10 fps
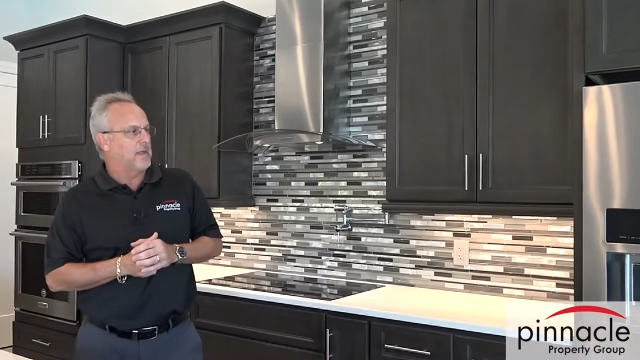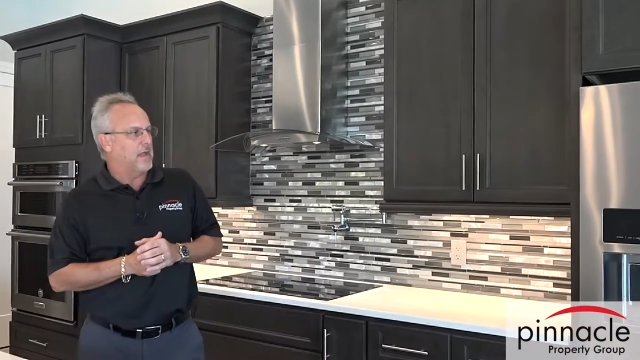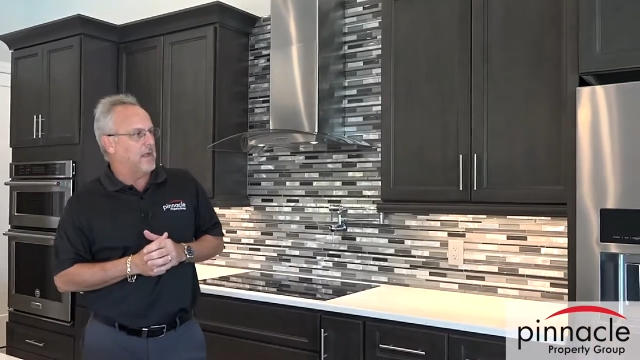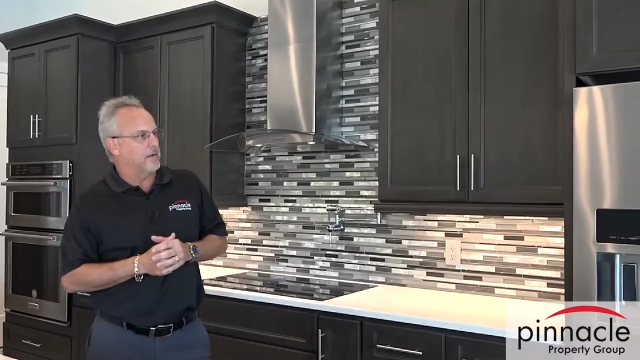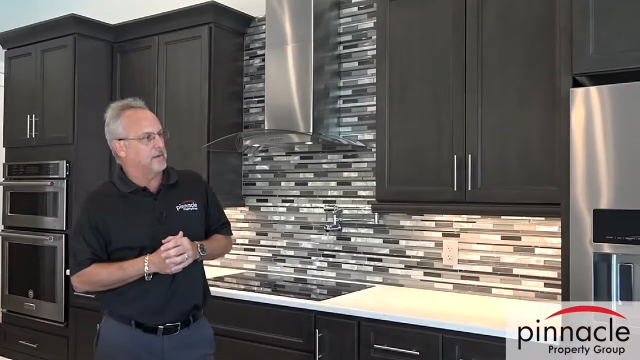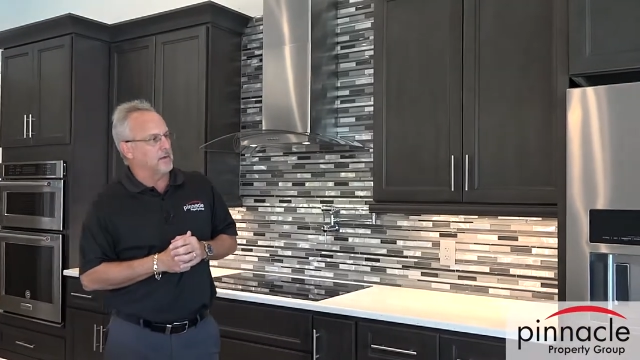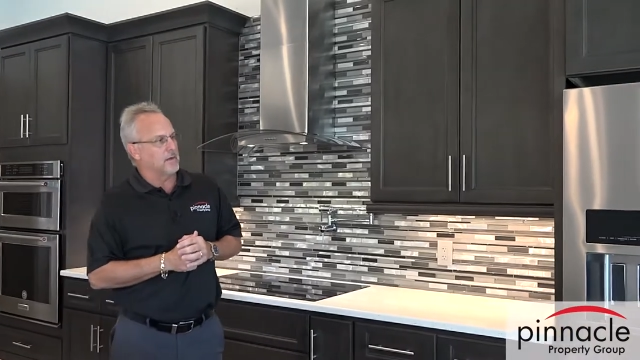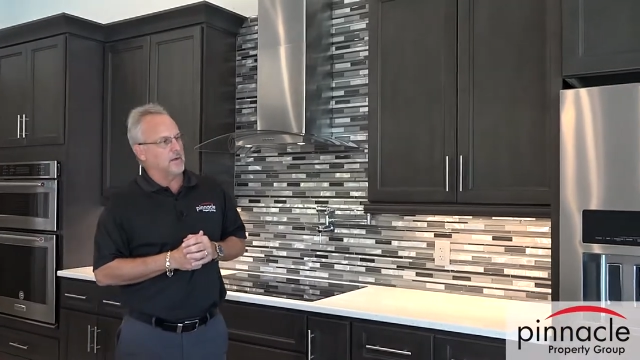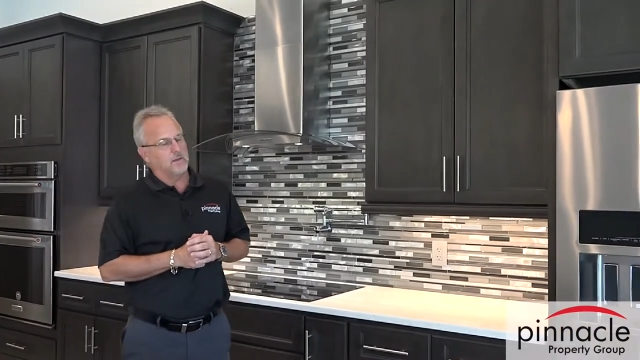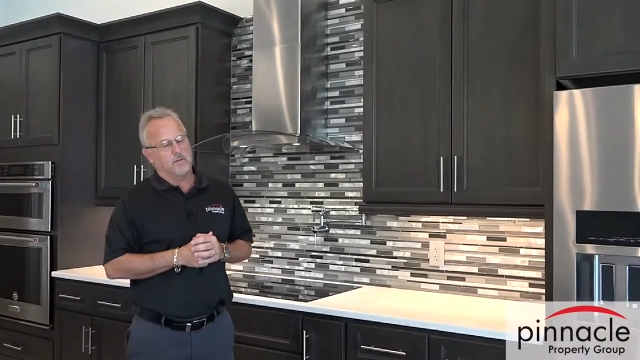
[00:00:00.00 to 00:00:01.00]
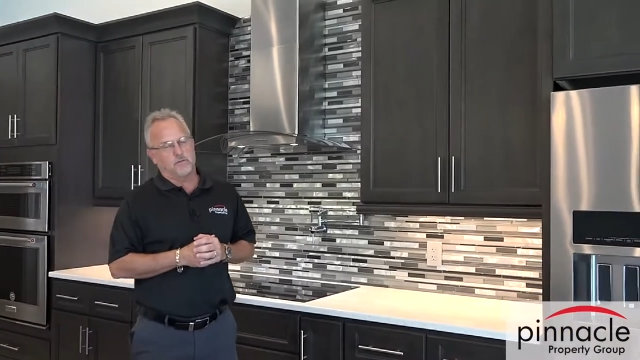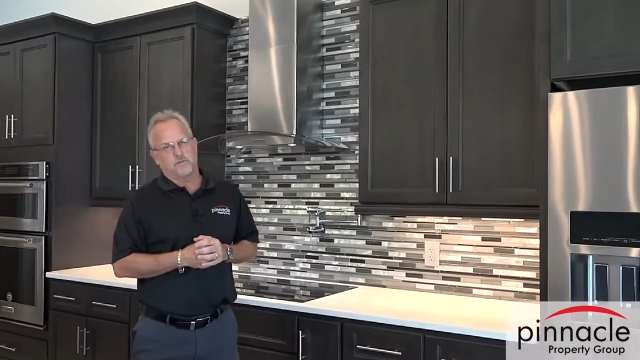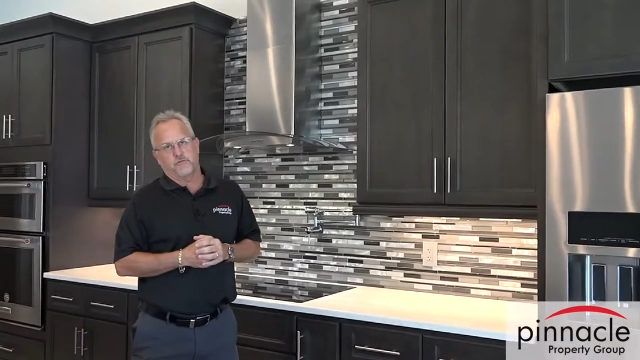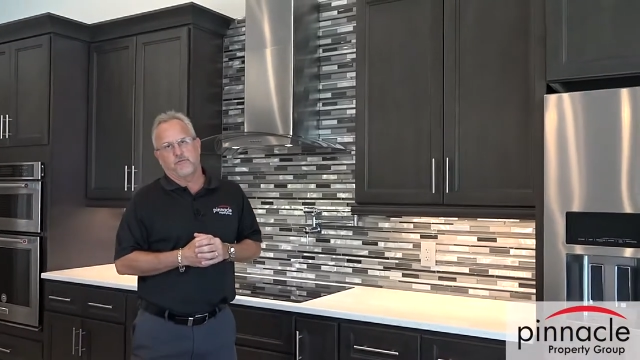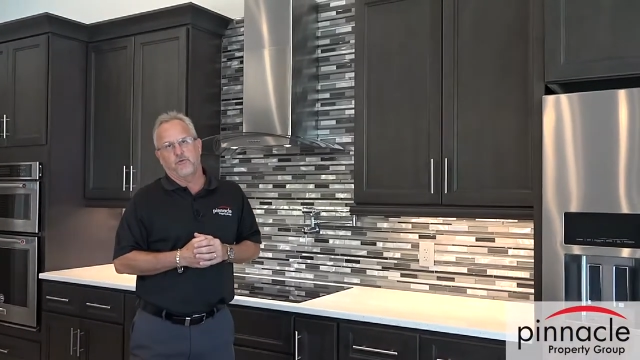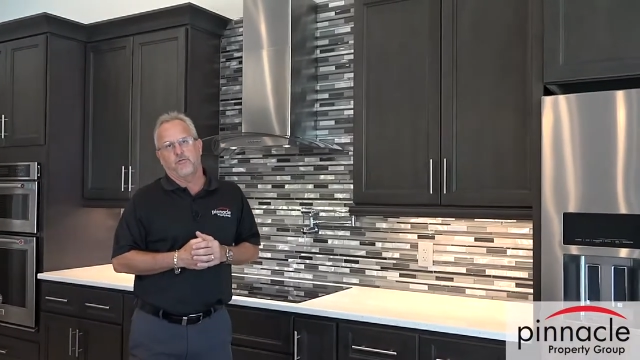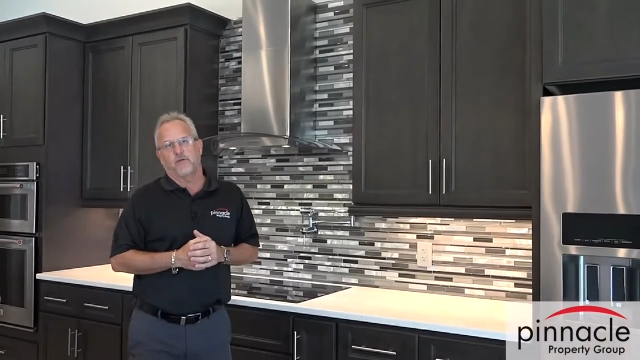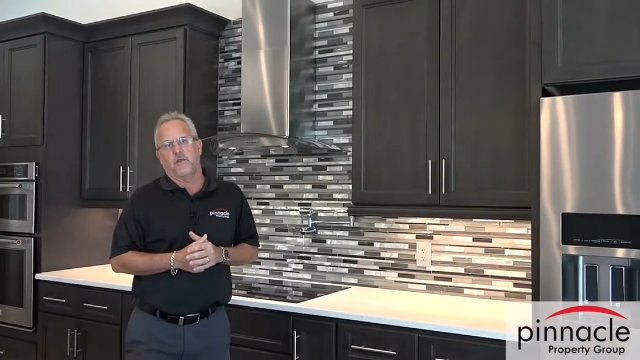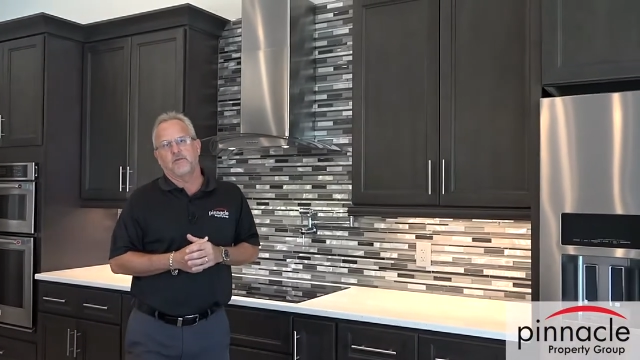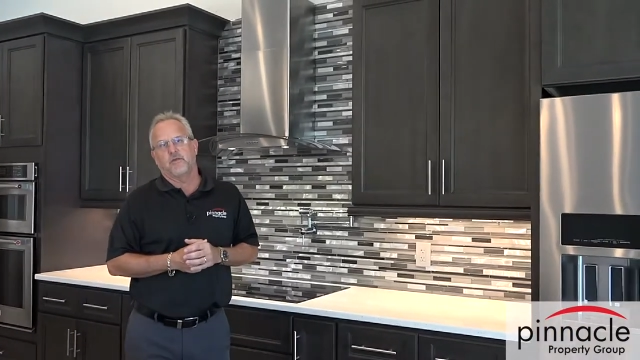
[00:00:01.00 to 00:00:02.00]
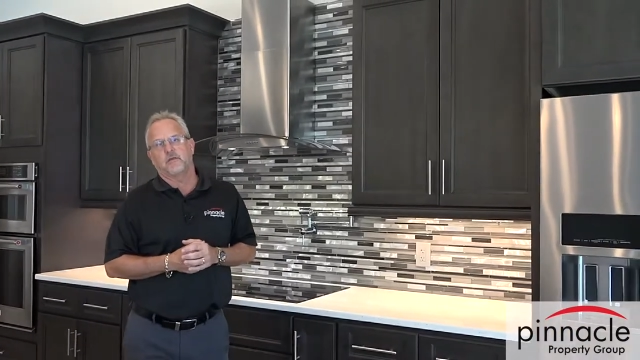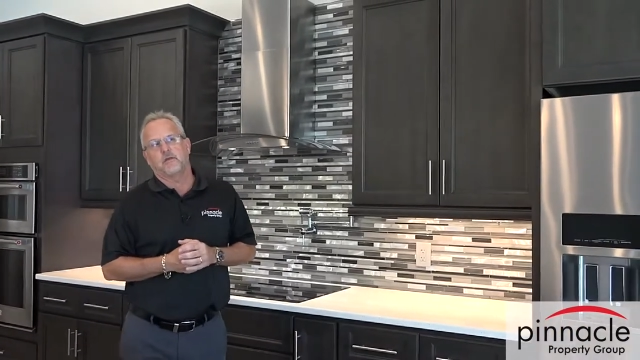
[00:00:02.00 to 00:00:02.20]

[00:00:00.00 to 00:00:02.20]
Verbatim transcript: and uh, there's a few things he